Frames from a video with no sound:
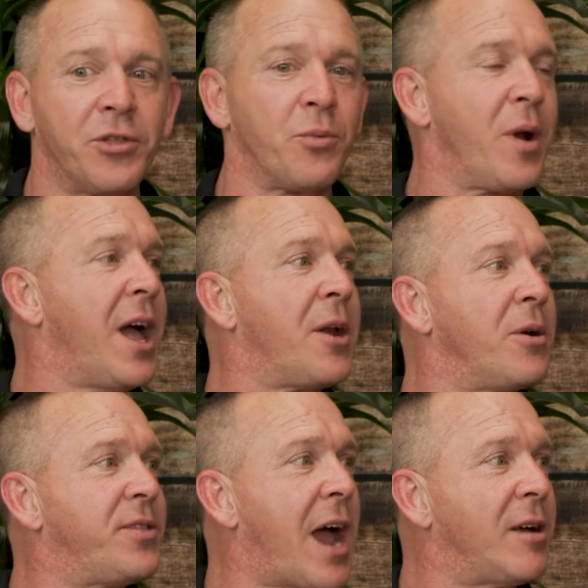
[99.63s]
three
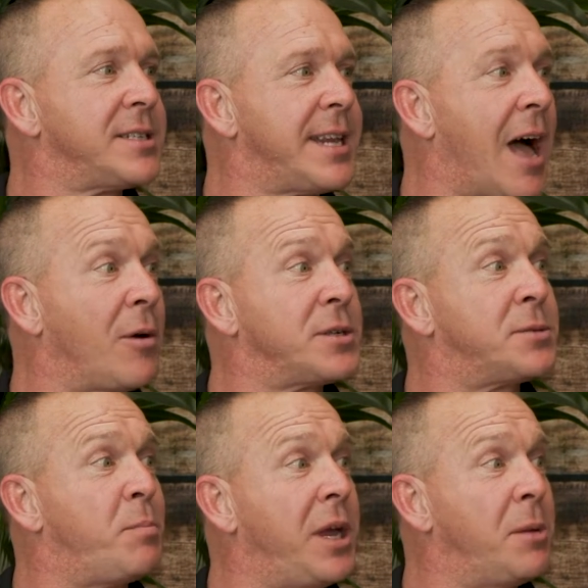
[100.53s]
hundred thousand dollar
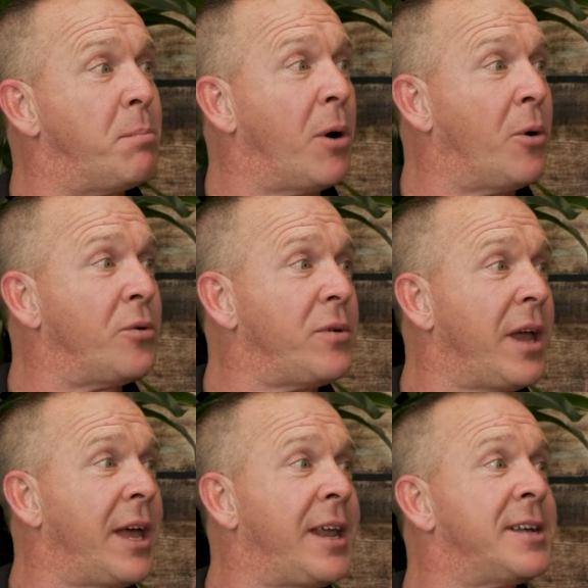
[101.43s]
speedboat
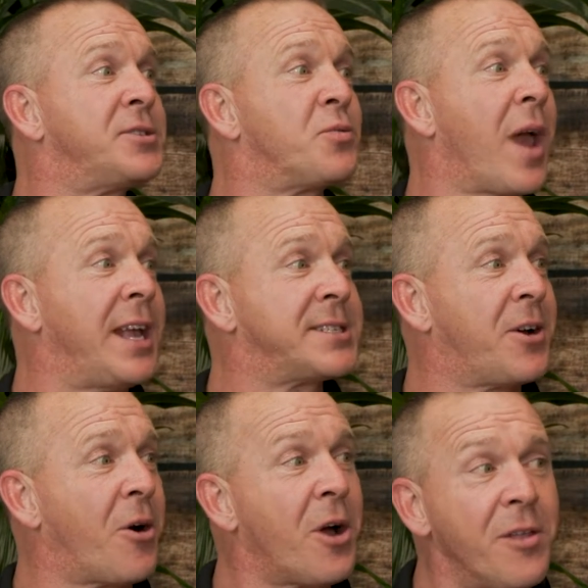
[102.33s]
and his race
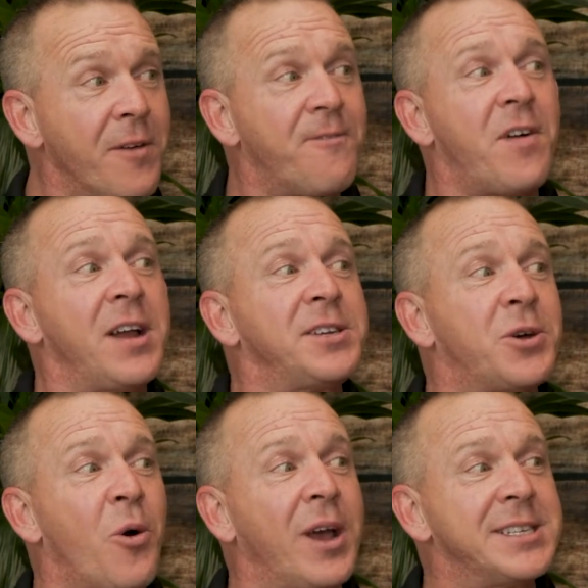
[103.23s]
car and all the fun
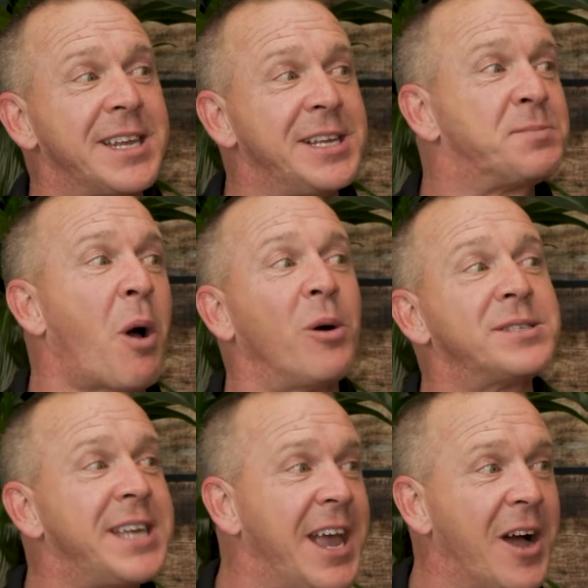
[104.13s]
toys that he's
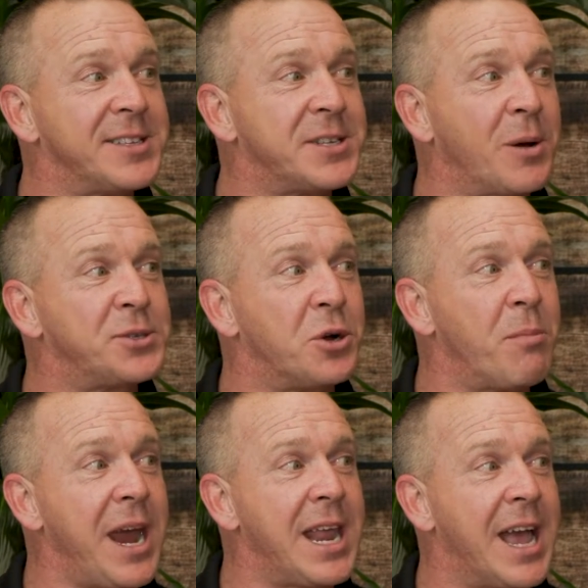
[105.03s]
posting on
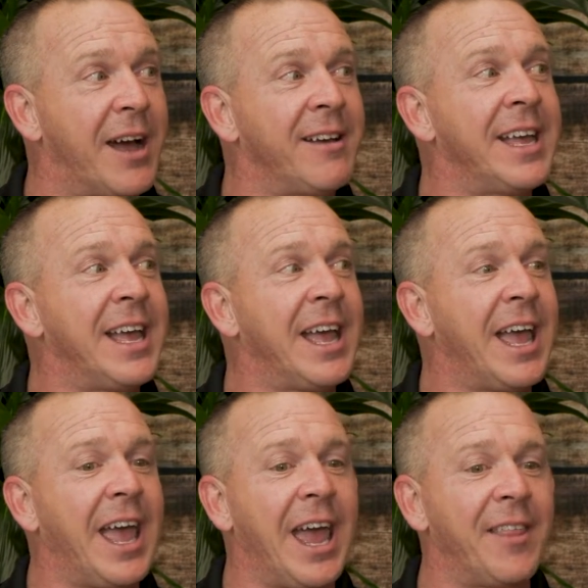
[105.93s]
social media,
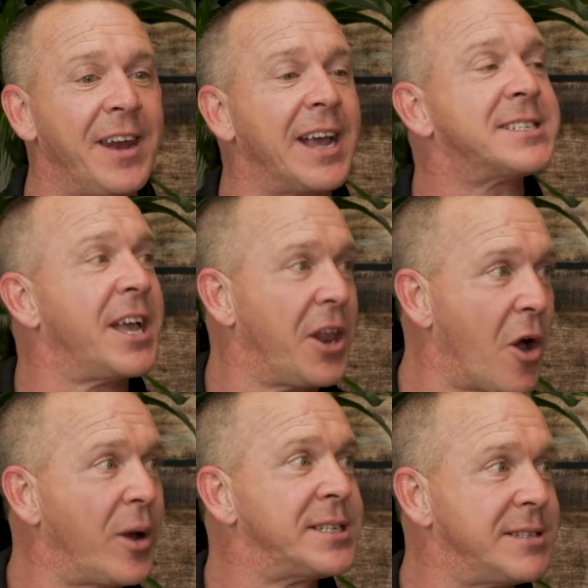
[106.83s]
and the next thing you
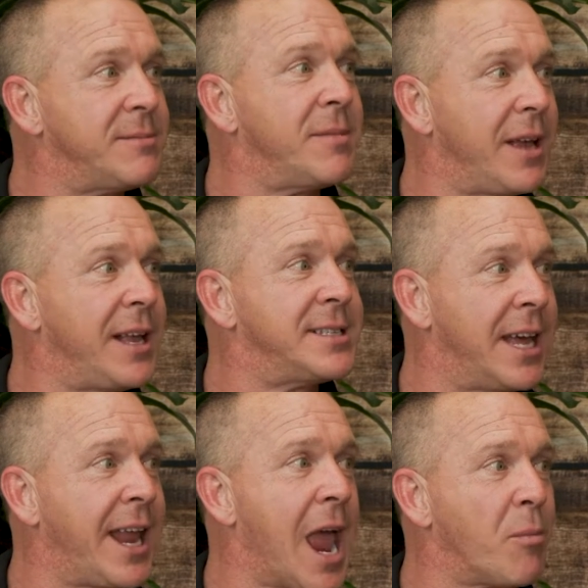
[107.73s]
know, he's he's
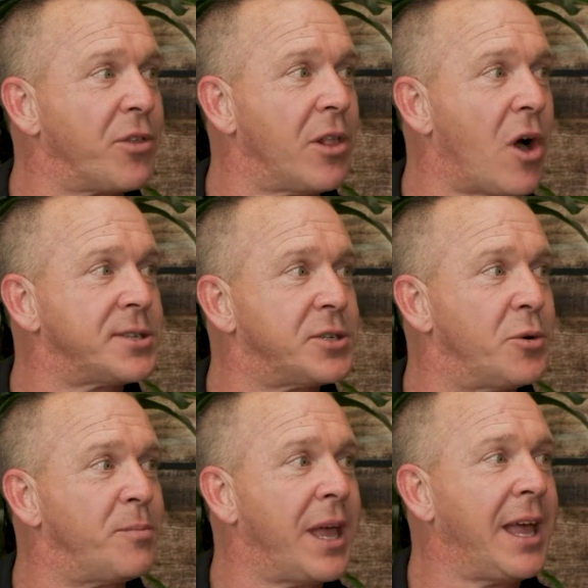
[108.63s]
getting hammered with a
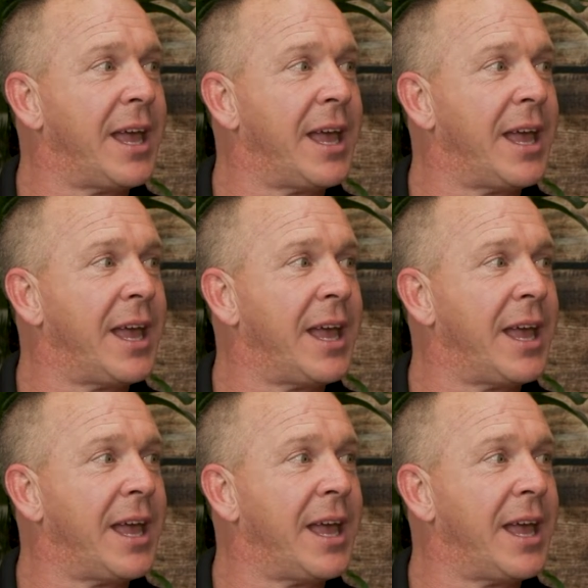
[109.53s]
lawsuit,